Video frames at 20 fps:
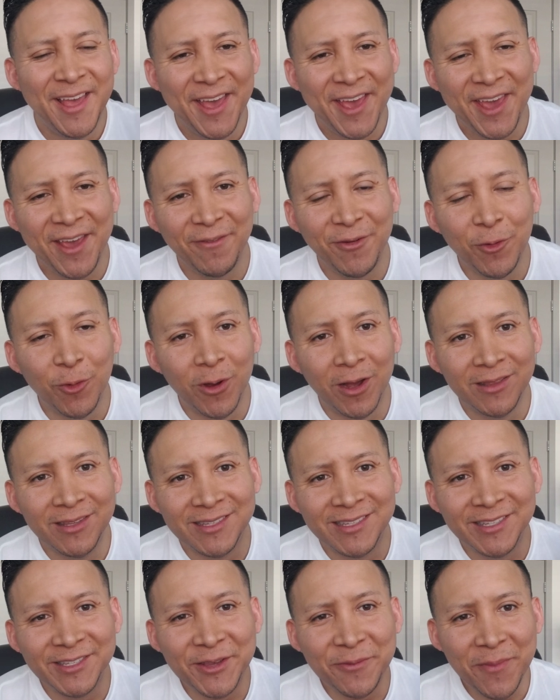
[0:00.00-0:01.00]
Hey everyone,
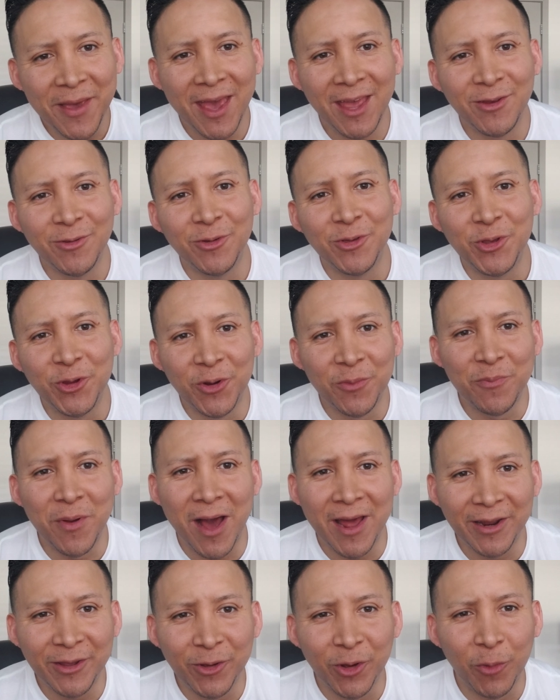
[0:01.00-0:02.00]
this is Emmanuel, your
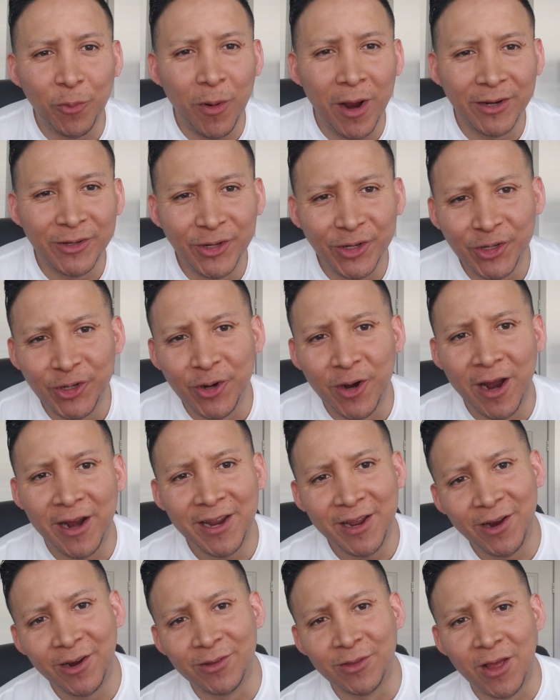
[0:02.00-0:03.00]
body code practitioner out
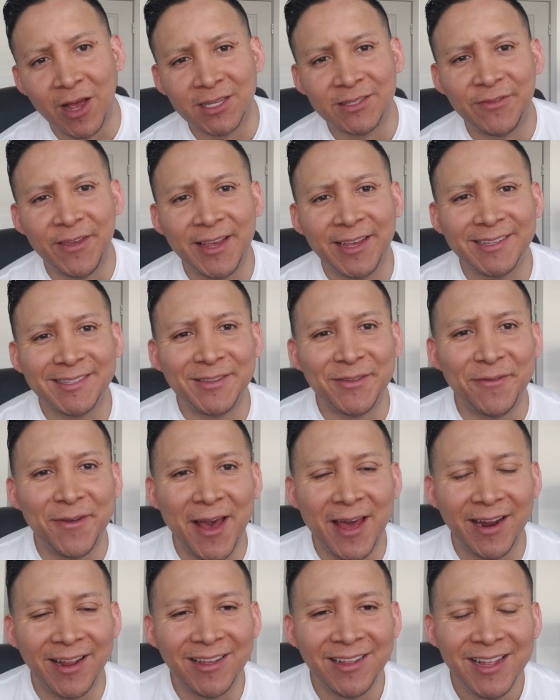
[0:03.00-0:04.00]
here in Las Vegas,
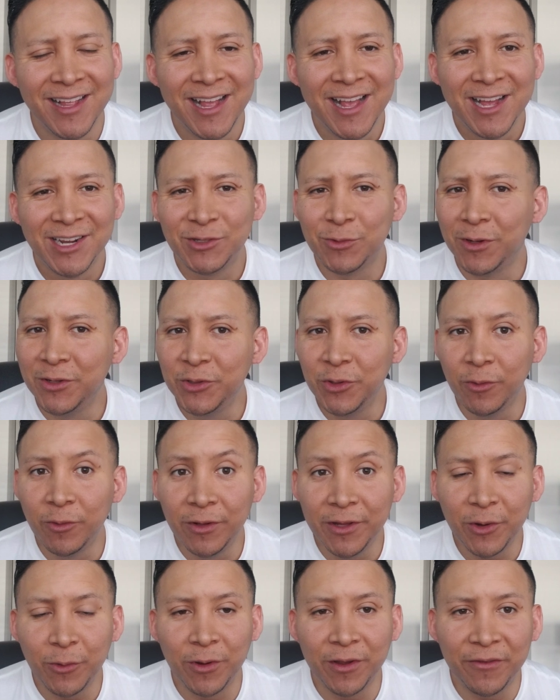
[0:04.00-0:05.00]
Nevada. Just want to do a
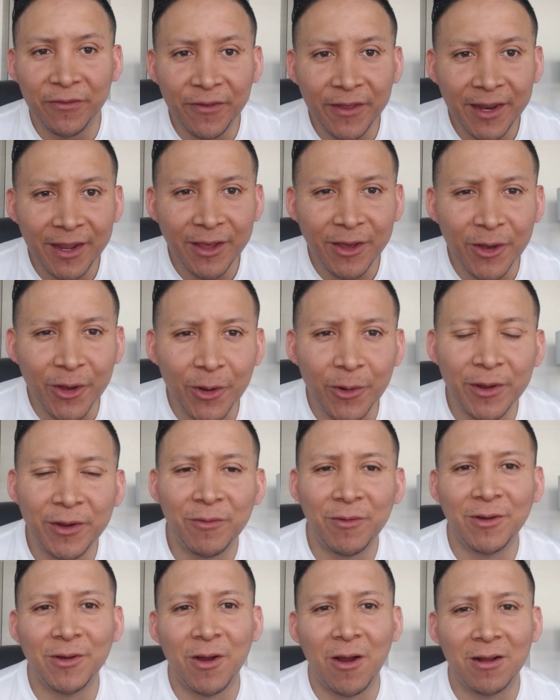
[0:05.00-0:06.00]
really quick video in
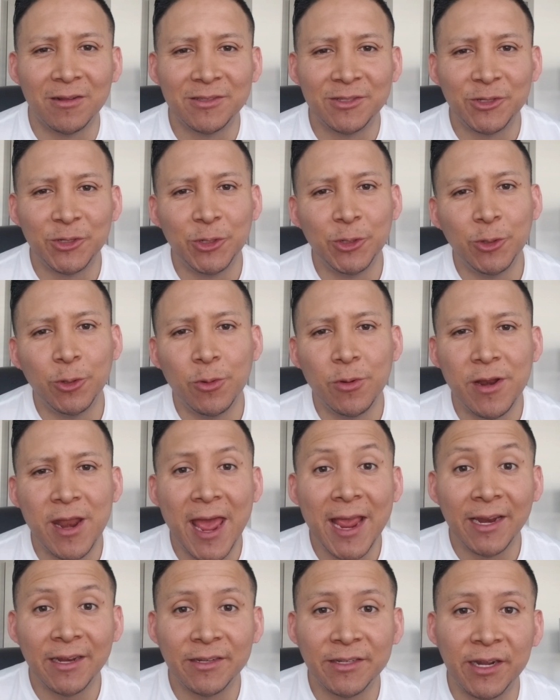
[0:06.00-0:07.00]
regards to
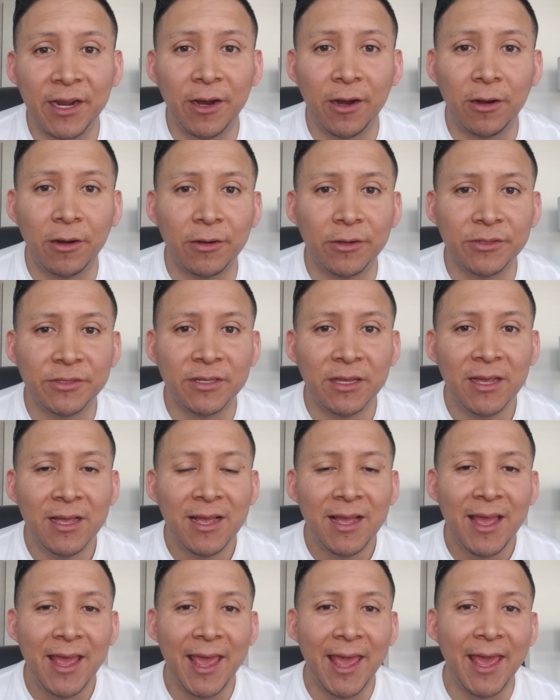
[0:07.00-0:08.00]
night terrors
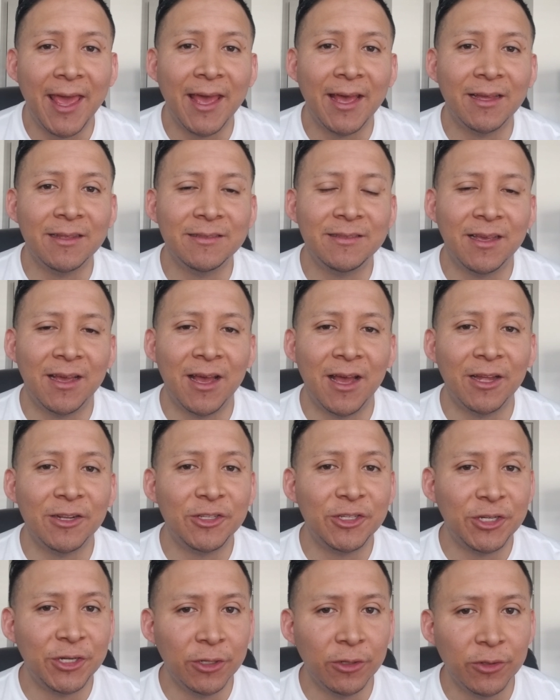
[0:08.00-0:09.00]
and uh,
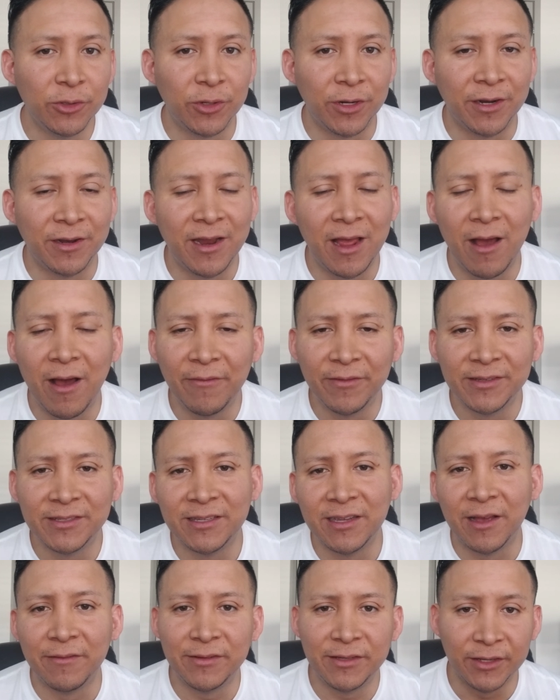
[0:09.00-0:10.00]
children. Now
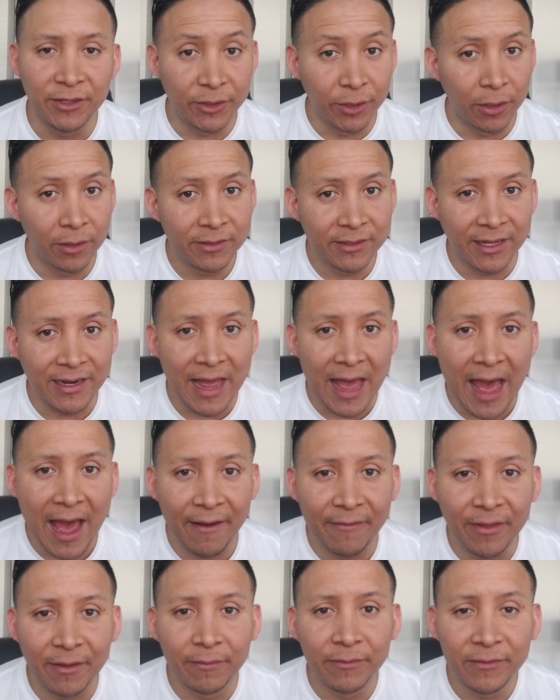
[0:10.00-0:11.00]
obviously, obviously adults can
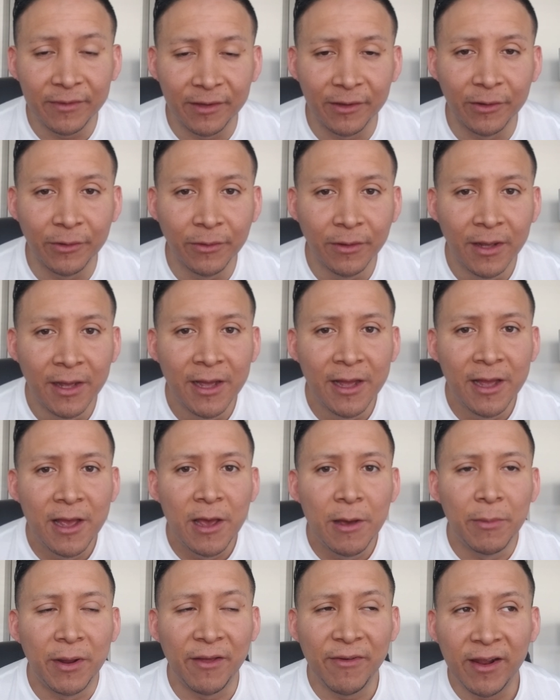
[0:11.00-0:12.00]
have them too,
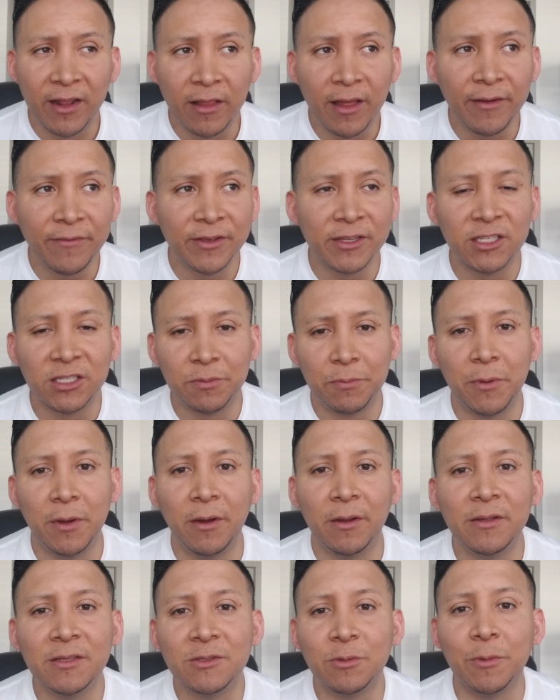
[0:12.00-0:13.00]
but I've had a lot of
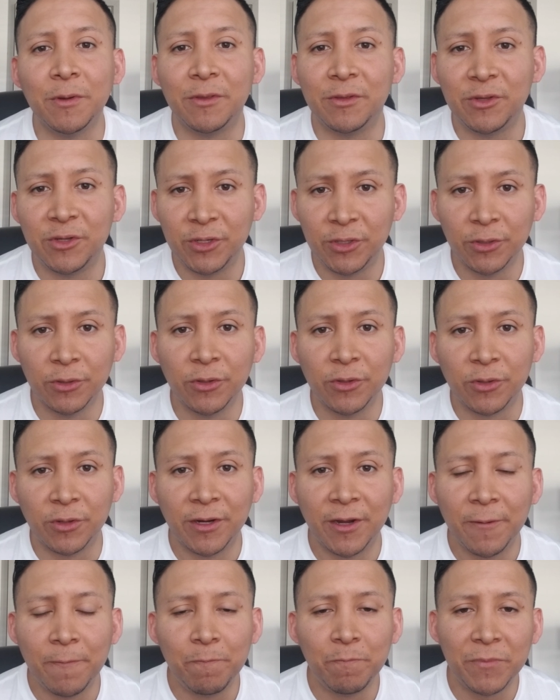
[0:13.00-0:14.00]
experience with
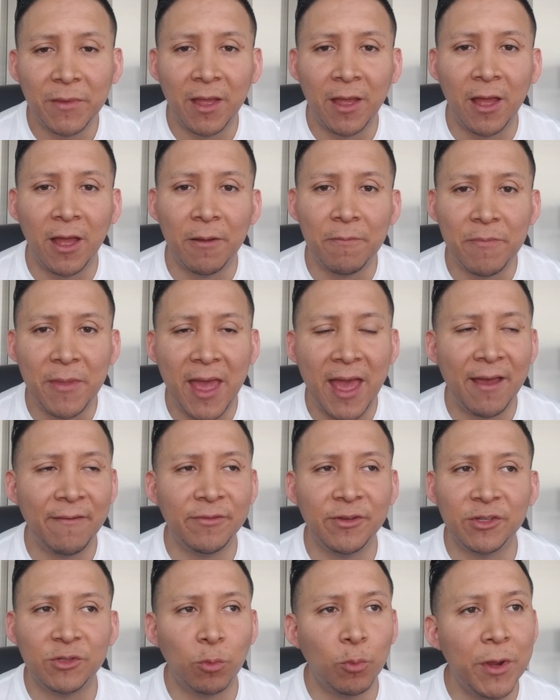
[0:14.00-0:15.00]
children um,
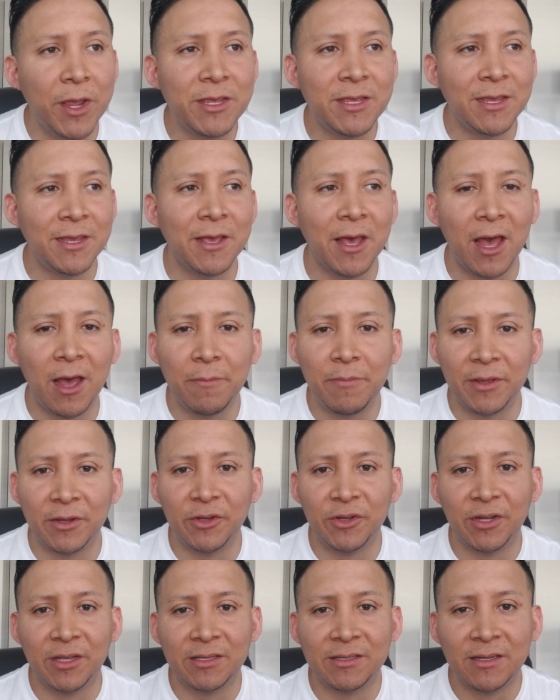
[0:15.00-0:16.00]
having just waking up and
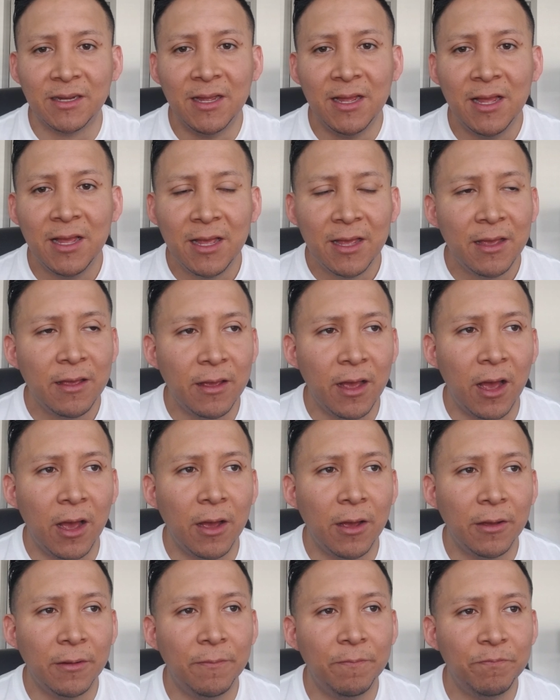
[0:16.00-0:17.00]
just
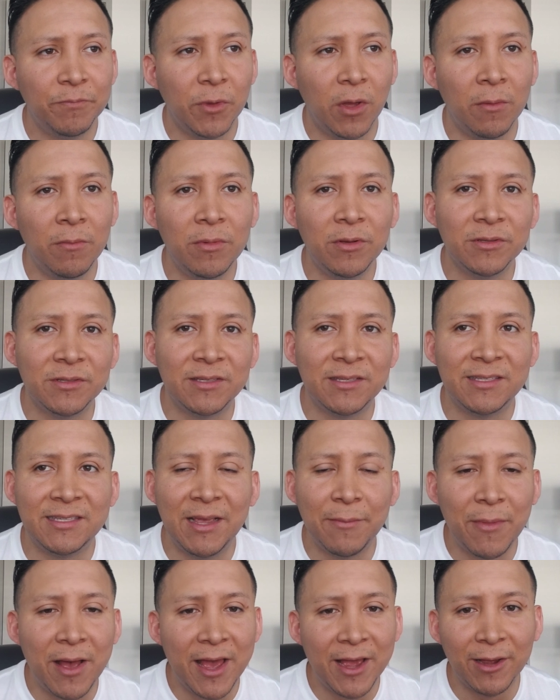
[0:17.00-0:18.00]
um, almost
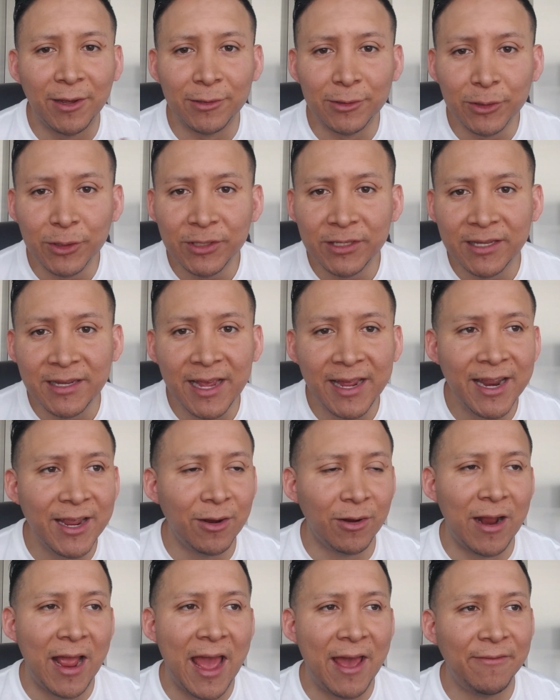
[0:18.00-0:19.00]
semi-hallucinating
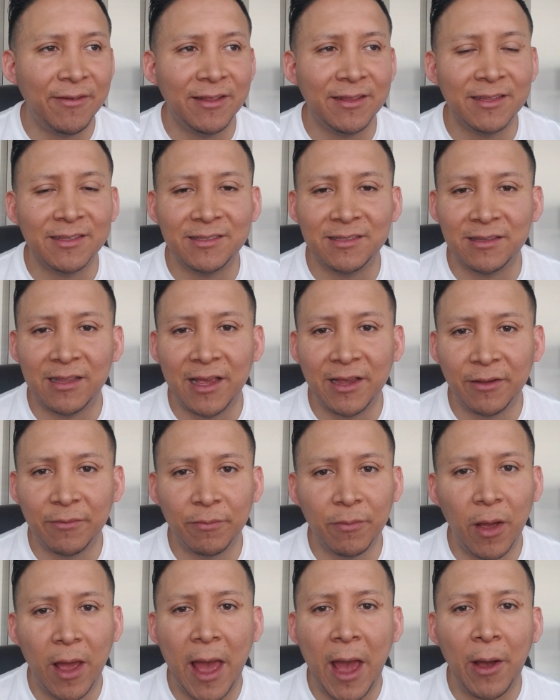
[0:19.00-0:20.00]
or having this like
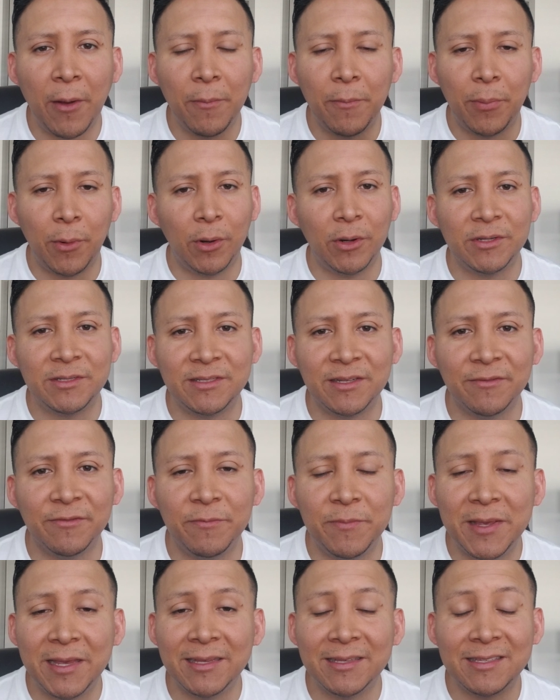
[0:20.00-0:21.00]
outburst
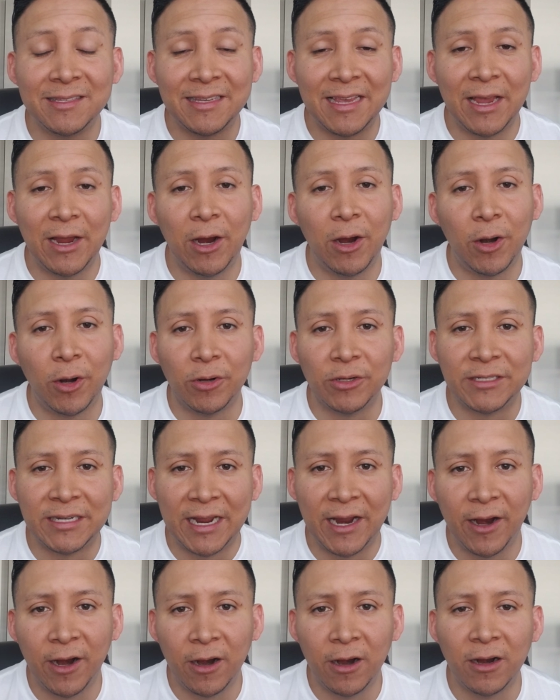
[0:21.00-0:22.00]
of being scared or
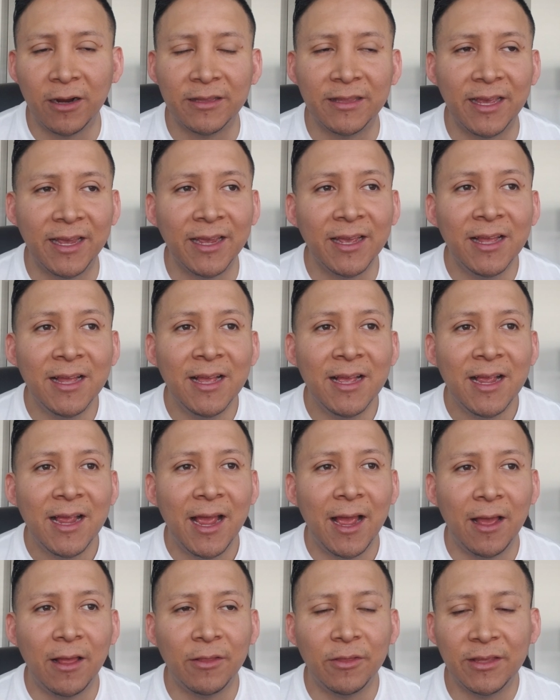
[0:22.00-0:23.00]
terror, and they
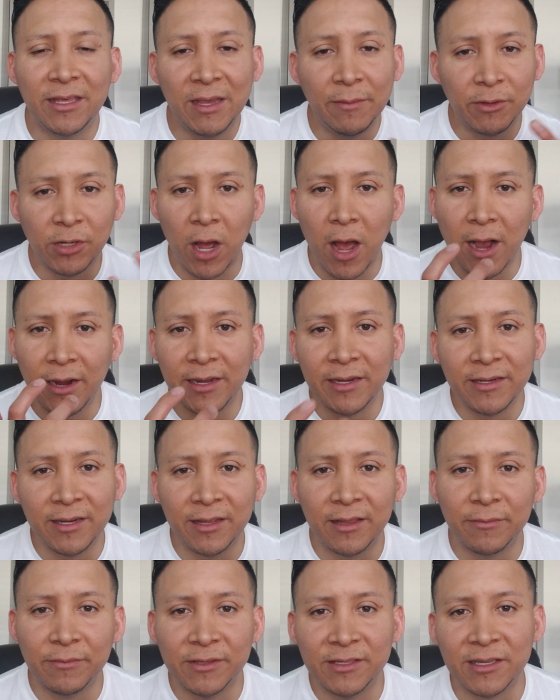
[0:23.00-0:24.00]
uh, they keep talking to
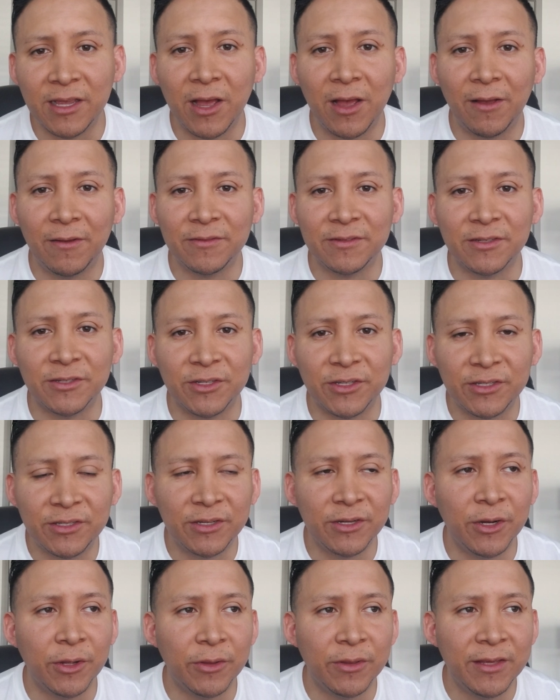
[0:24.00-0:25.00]
themselves and just,
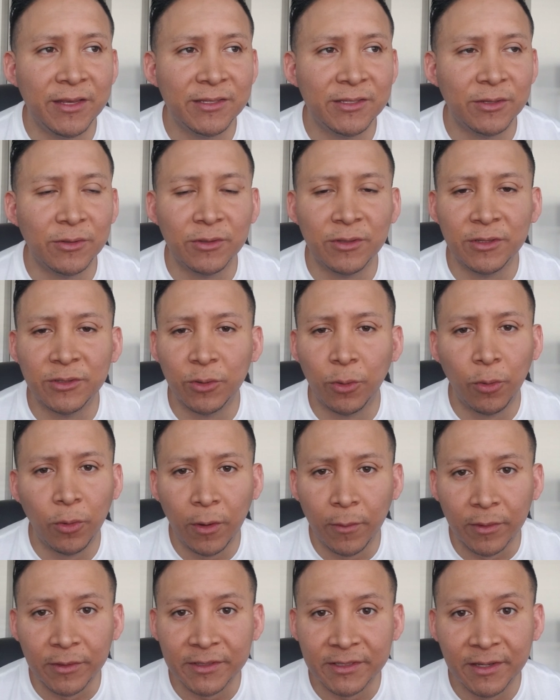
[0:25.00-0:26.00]
you know, these these
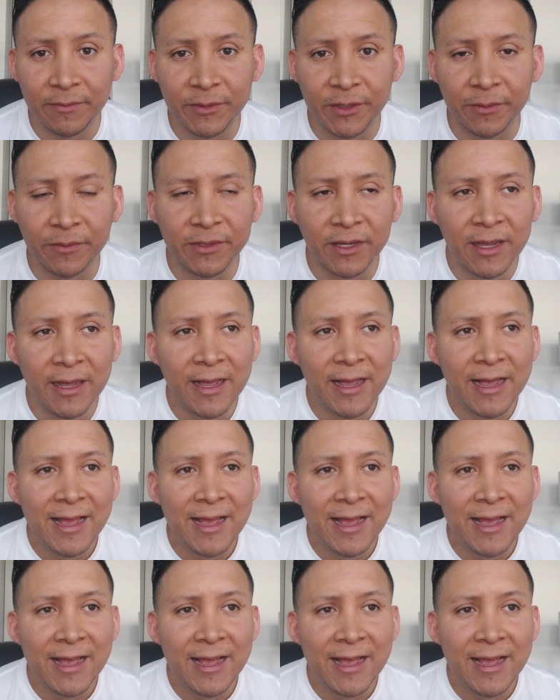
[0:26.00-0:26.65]
horrible symptoms.